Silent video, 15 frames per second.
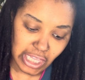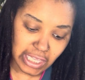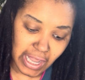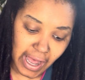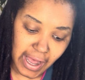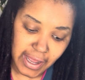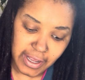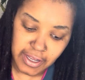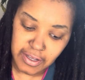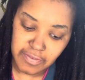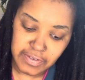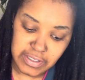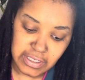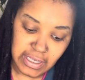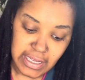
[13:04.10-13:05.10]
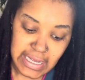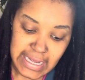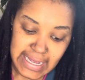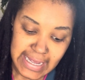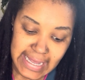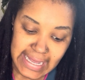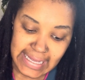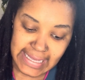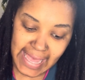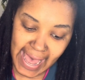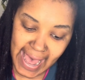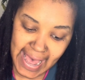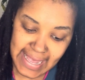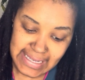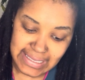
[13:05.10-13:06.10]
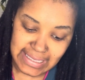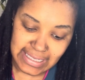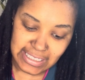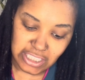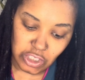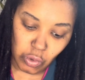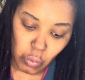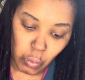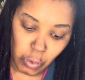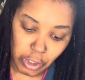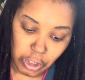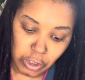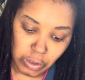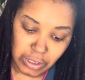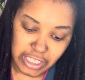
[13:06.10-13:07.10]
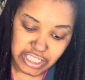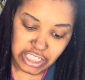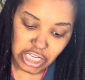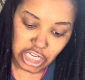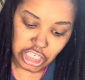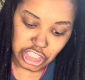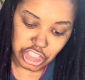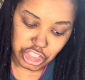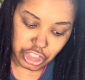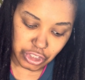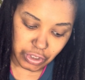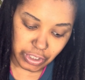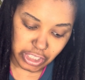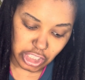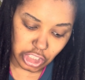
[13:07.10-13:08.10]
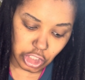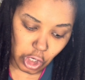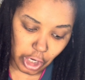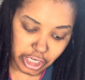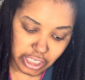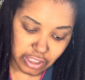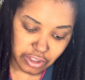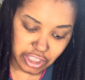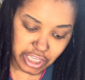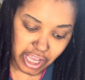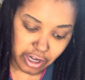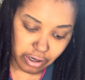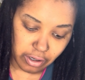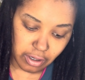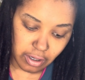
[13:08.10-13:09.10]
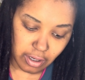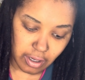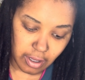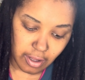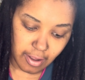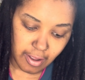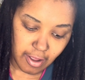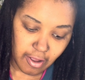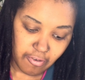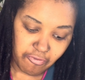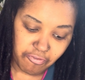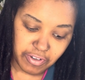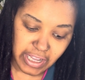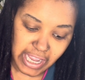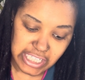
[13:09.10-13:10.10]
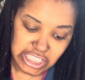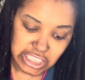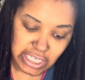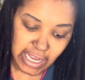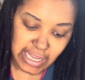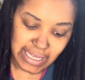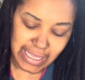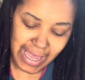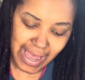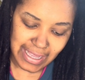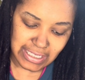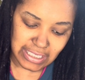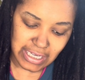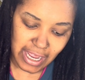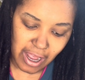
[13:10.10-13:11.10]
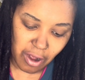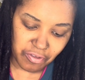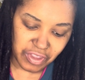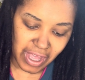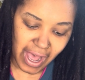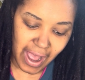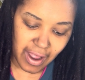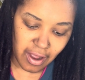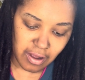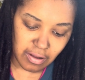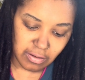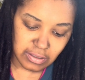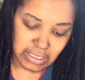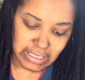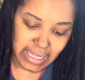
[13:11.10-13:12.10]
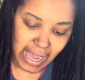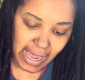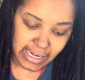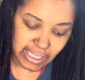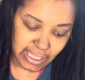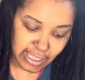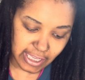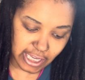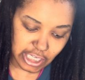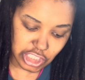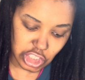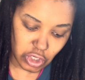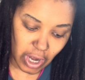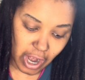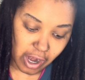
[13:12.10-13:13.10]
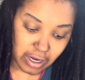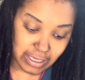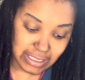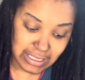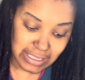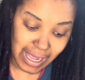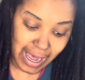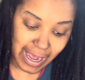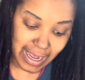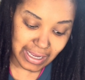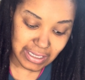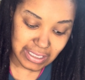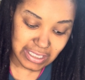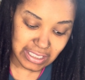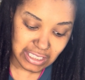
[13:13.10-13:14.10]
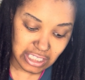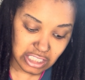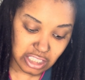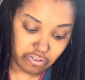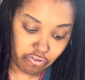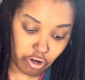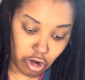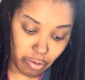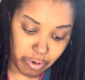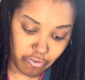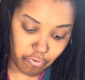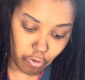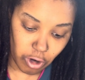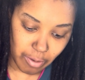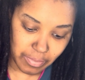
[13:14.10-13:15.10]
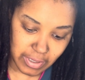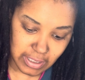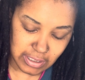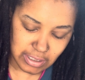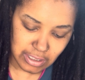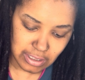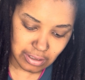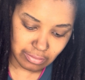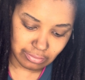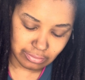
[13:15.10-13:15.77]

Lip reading: lives, caste is the wordless usher in a darkened theater. Flashlight cast down the aisles, guiding us to our assigned seats for a performance.